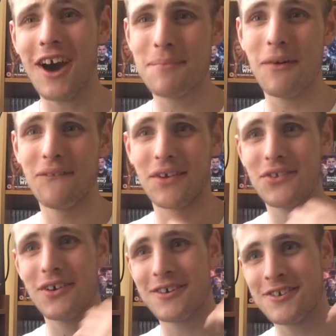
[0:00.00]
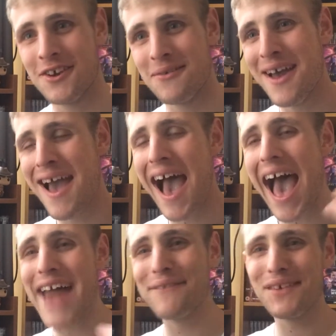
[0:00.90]
I'm All Things Doctor Who,
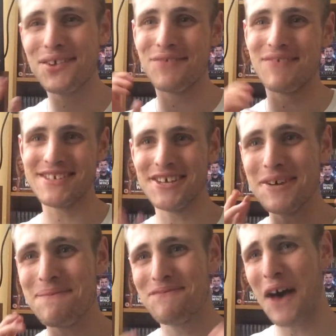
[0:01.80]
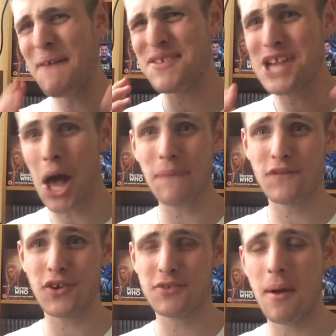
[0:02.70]
and this is the top 5 9th
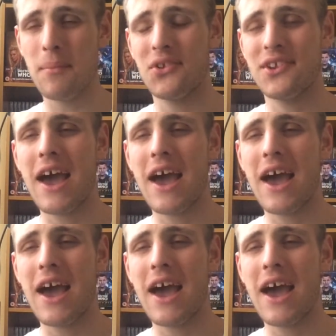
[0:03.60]
Doctor moments.